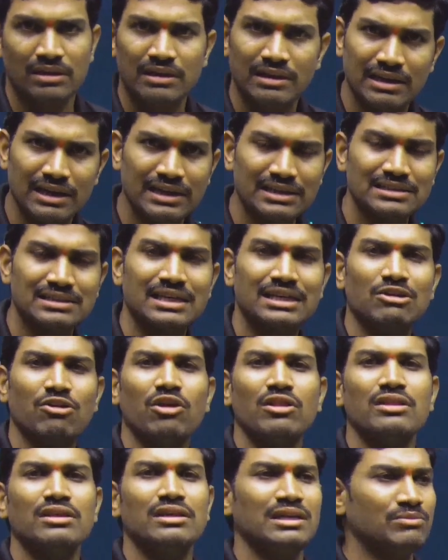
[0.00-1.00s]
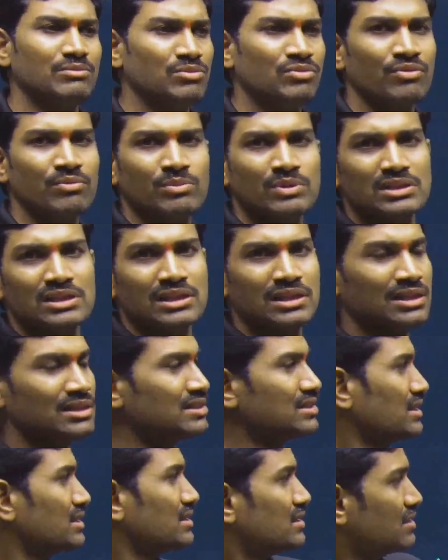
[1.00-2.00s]
let us get all the names from the single
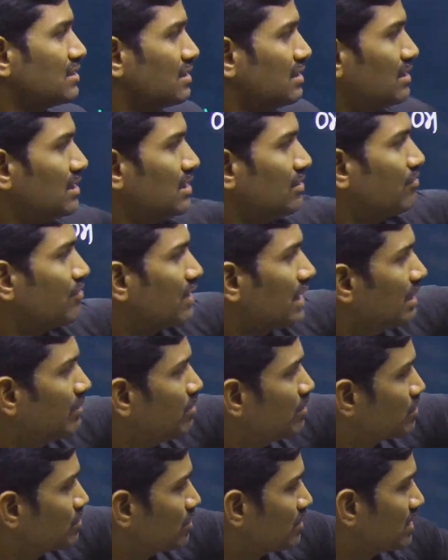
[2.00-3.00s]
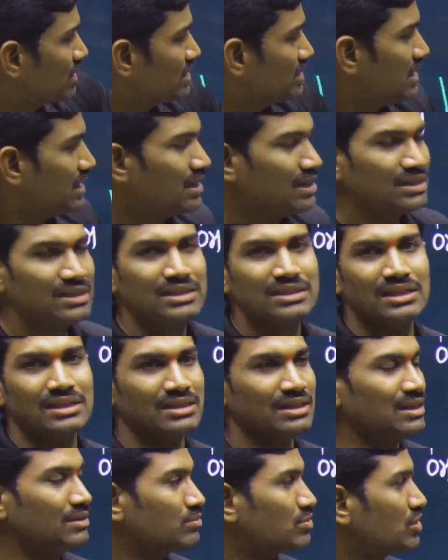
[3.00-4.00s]
structure. If ribose sugar is there, these are the
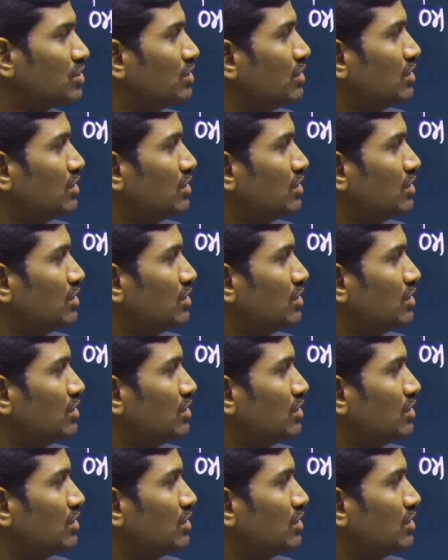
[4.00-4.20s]
names.